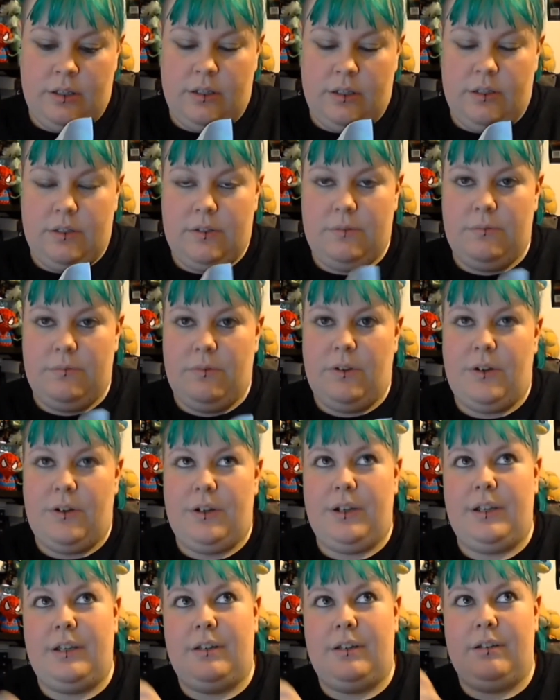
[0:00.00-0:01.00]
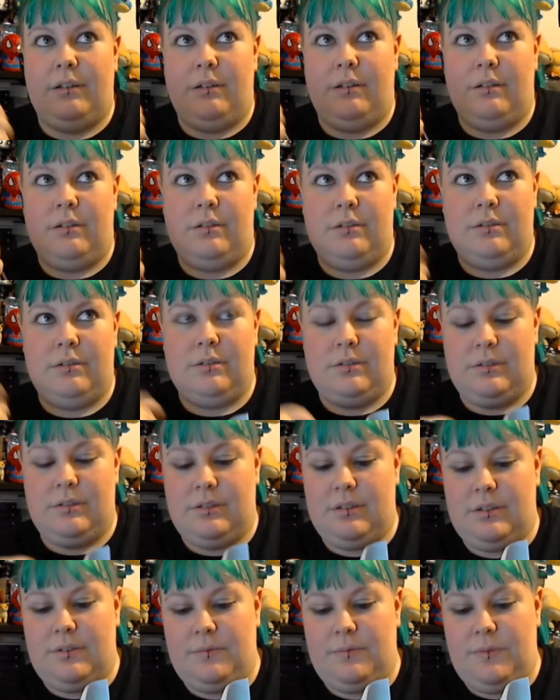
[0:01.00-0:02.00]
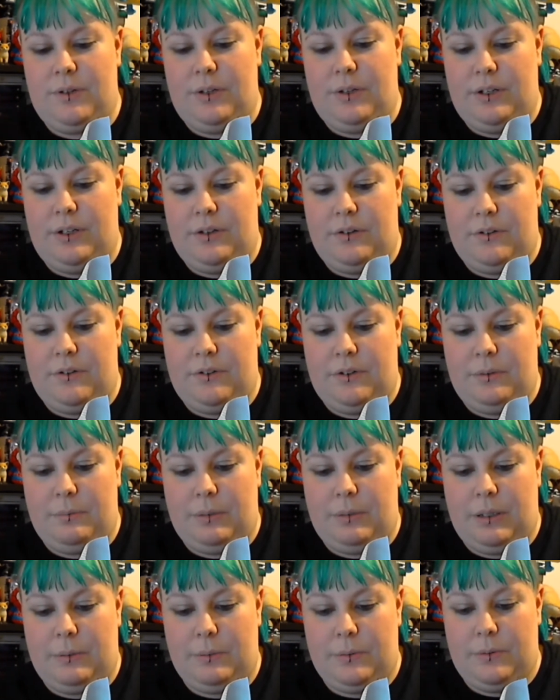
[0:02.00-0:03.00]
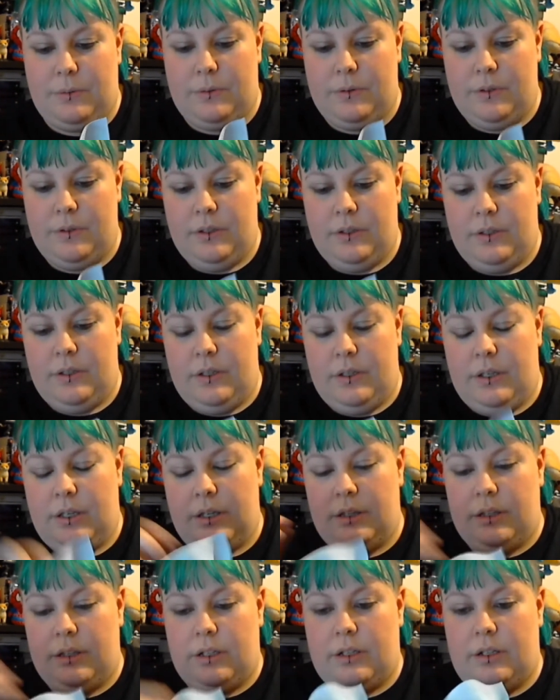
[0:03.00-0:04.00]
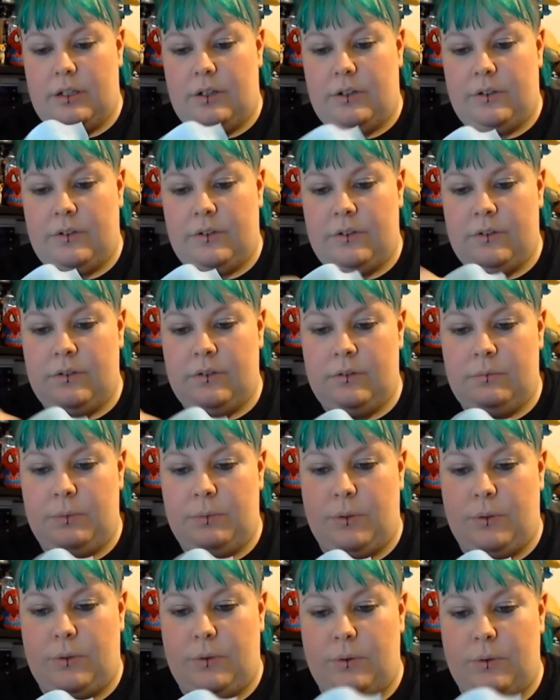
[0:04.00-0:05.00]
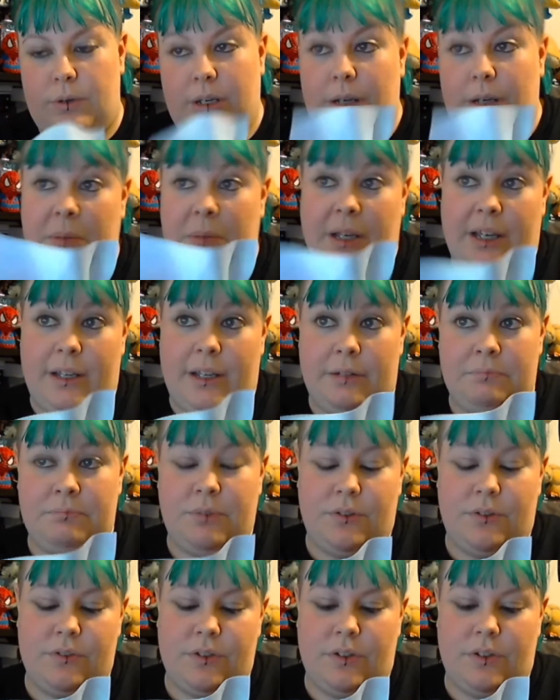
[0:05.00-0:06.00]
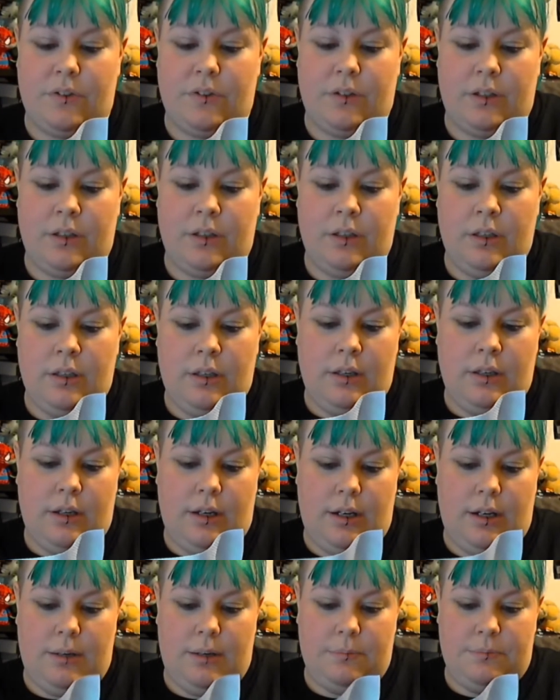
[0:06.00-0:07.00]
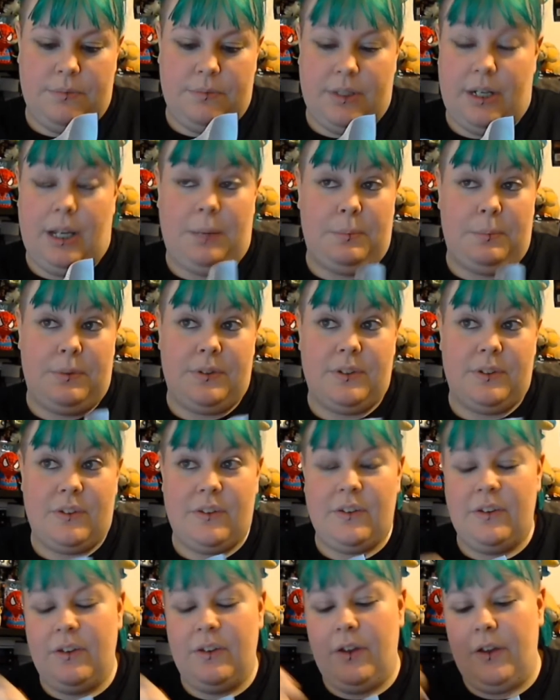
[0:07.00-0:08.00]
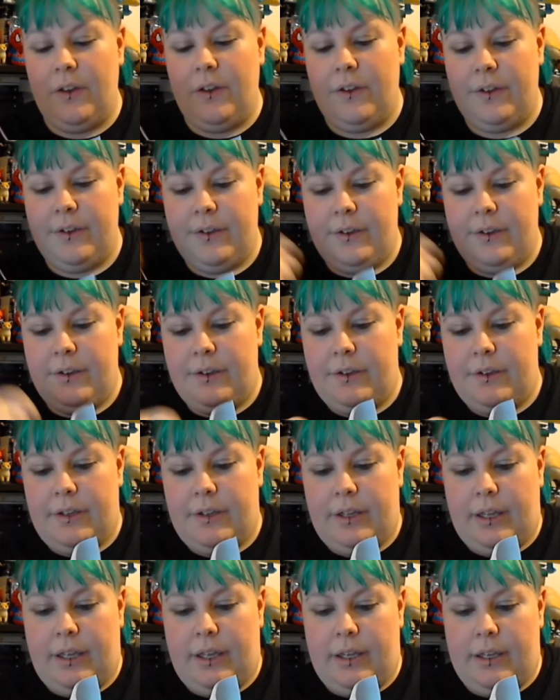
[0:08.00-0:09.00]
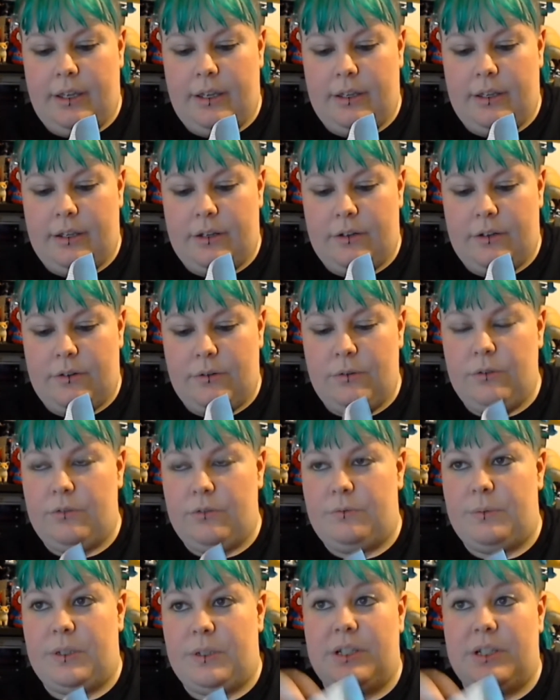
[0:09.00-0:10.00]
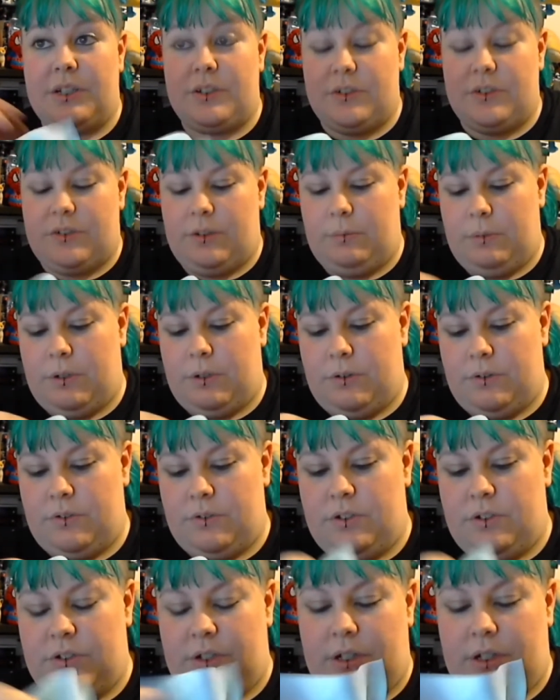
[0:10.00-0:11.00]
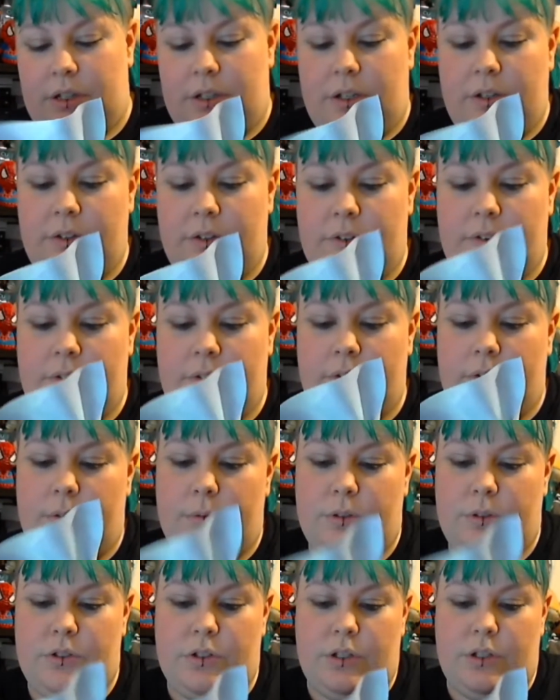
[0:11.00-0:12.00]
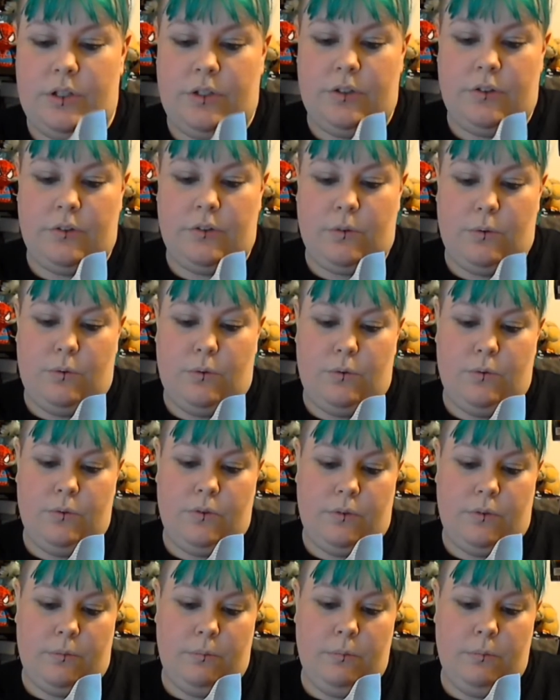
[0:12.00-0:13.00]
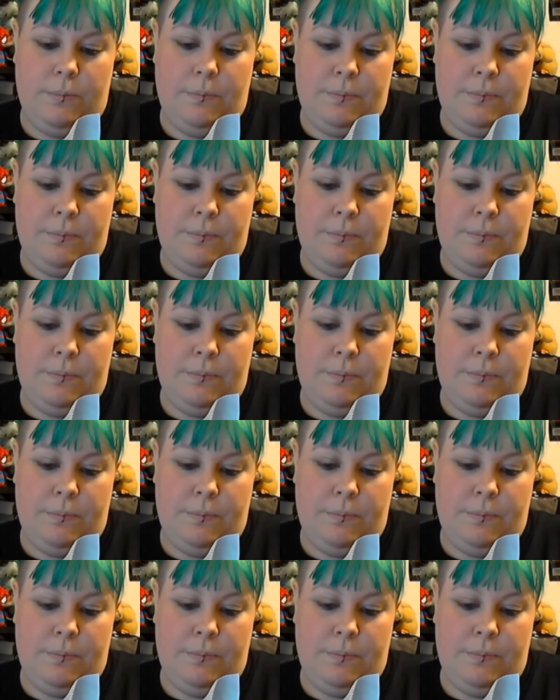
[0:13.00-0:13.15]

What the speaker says: some very interesting people in the class, both good and bad, obviously. That happens. And all of my teachers let me cross stitch in class, which is awesome.